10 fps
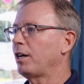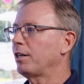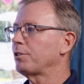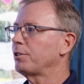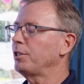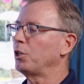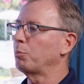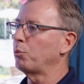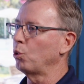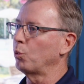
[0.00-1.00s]
us in the
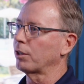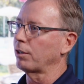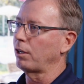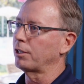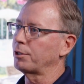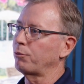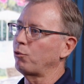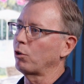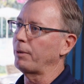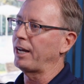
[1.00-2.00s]
pool world, larger
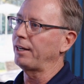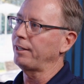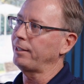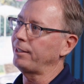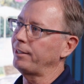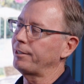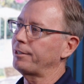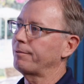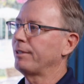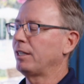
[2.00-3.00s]
format
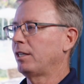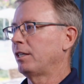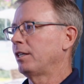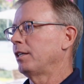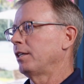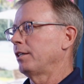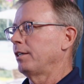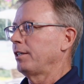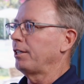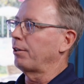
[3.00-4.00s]
is,
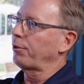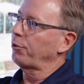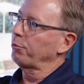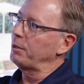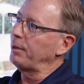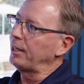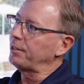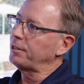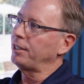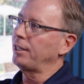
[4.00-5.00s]

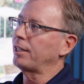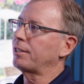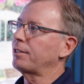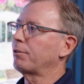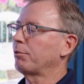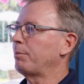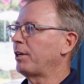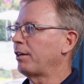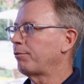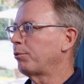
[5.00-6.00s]
3x6,
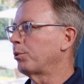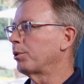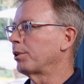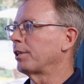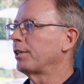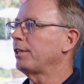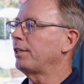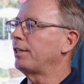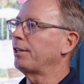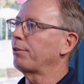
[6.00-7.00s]

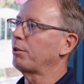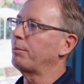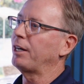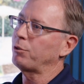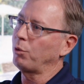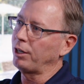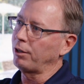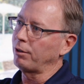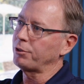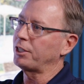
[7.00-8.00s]
3x4, 3x12,
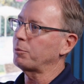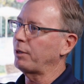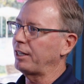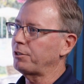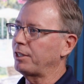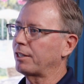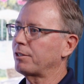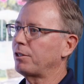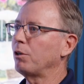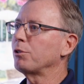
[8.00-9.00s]

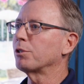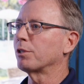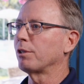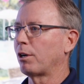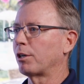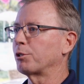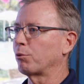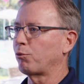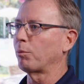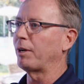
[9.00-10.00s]
6x6. Those are larger
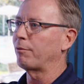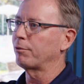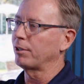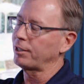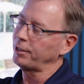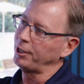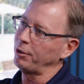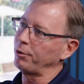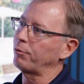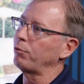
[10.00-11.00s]
format for us. I
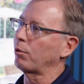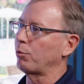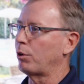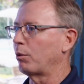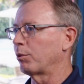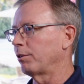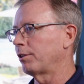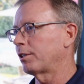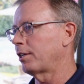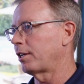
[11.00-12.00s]
know in the floor and wall world,
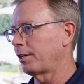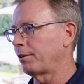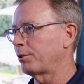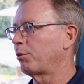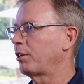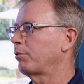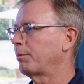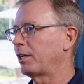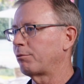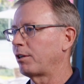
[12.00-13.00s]
they're talking
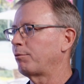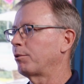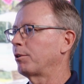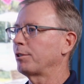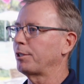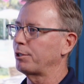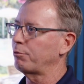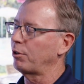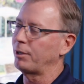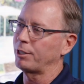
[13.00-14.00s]
24x24s and
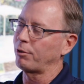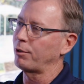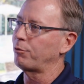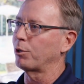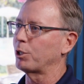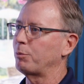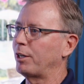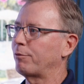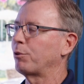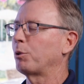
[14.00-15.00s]
12x24s.
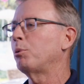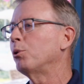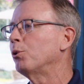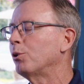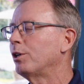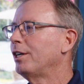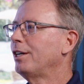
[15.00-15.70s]
But for the pool,